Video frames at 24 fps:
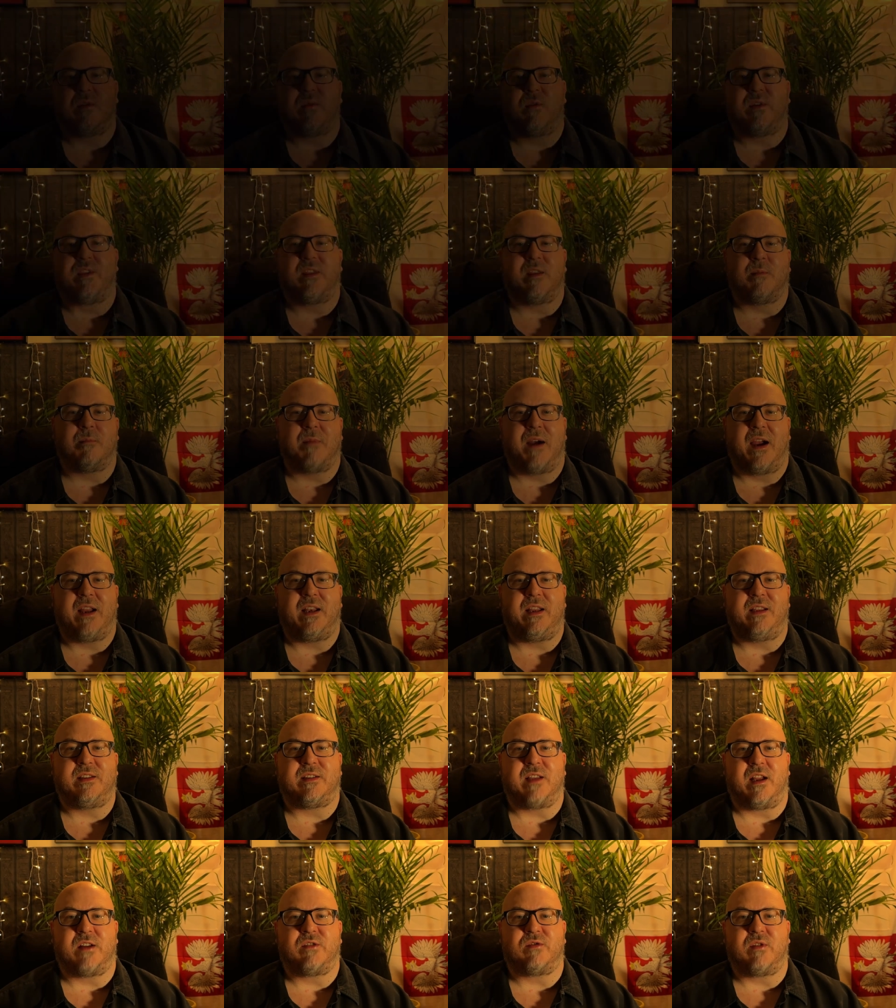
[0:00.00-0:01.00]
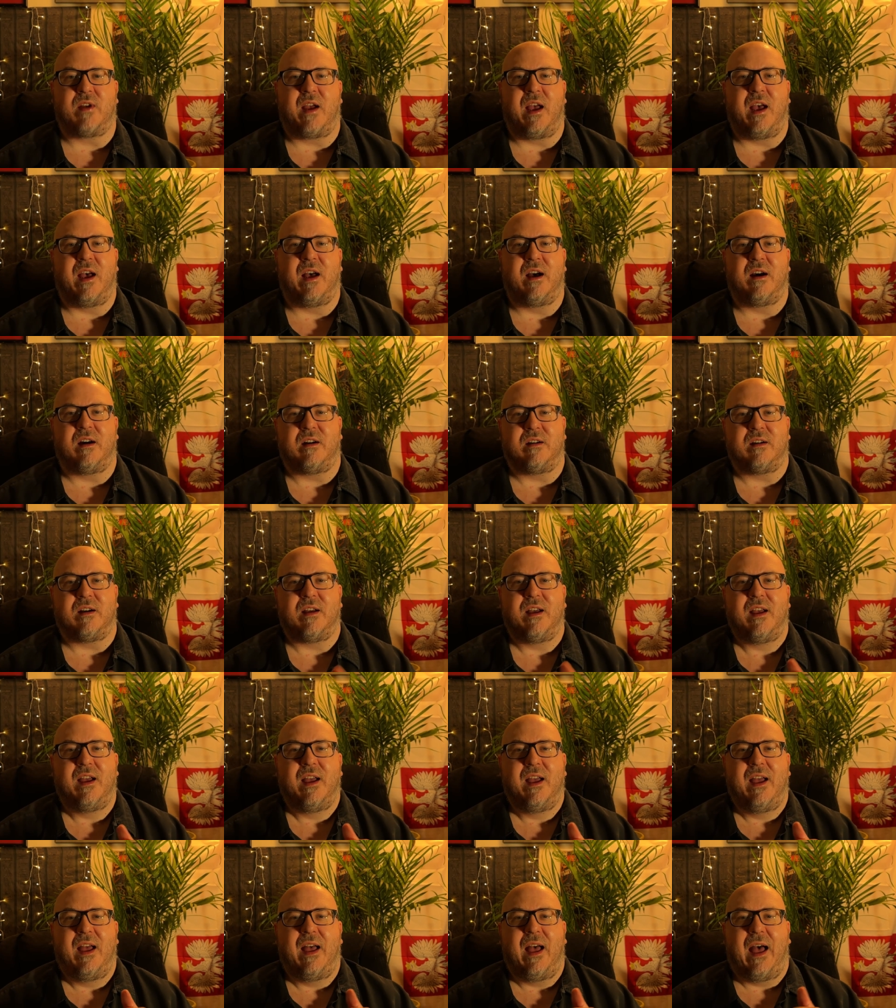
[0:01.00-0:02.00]
with the mighty Zentrael
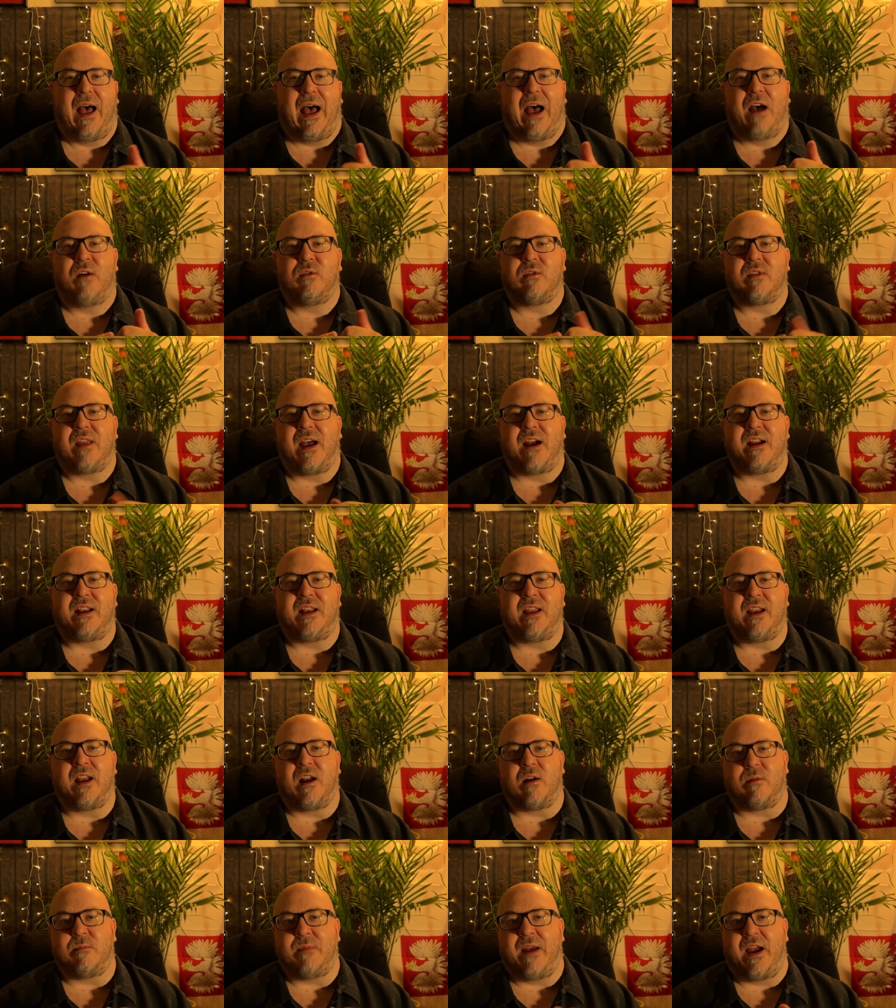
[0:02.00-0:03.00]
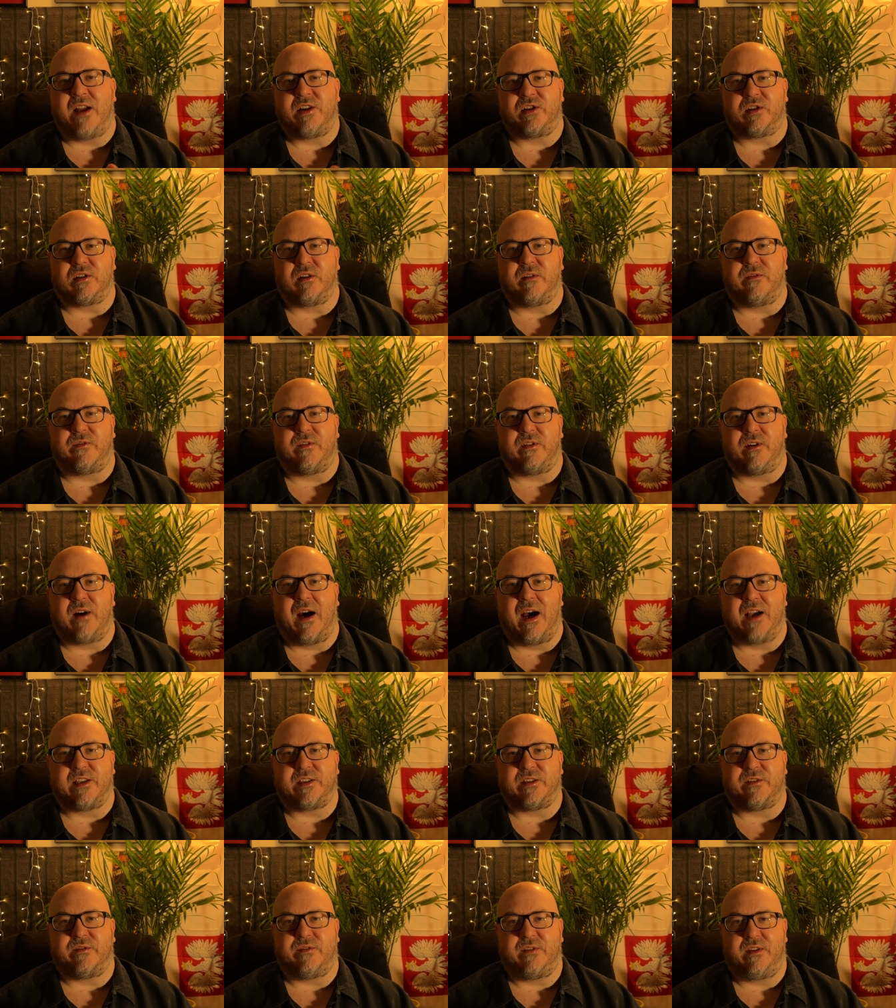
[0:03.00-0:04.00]
outlining our magical
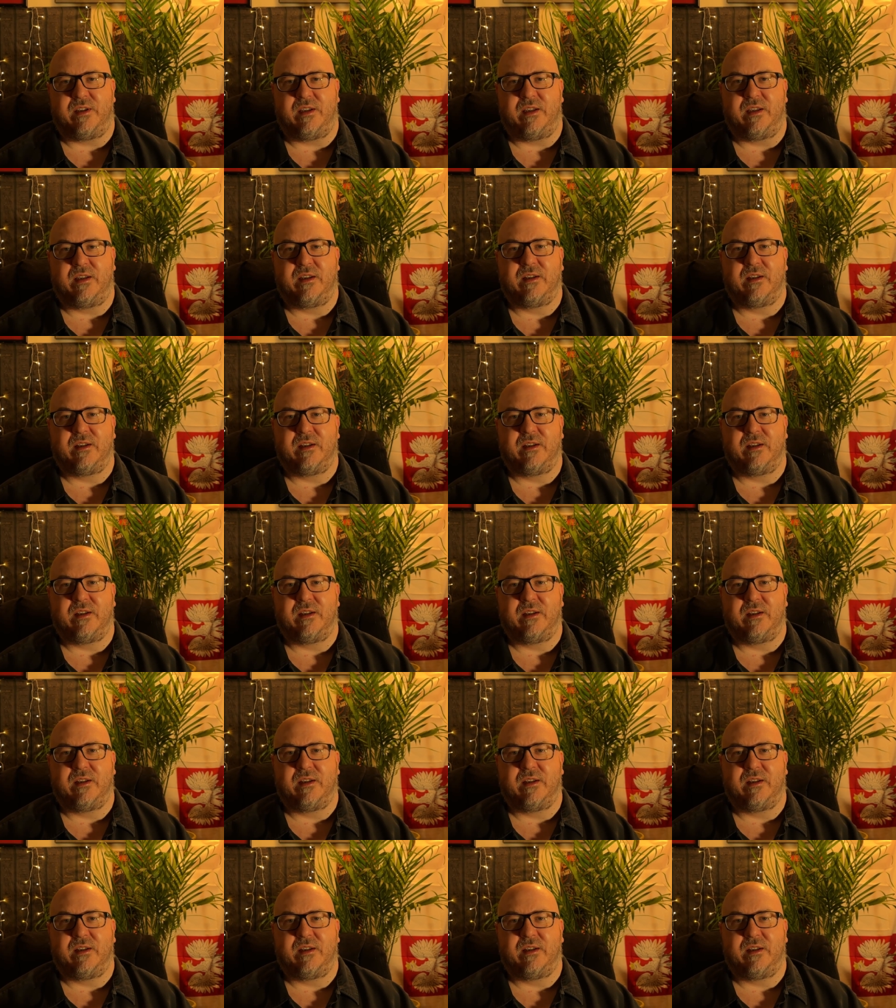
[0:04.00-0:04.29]
philosophy.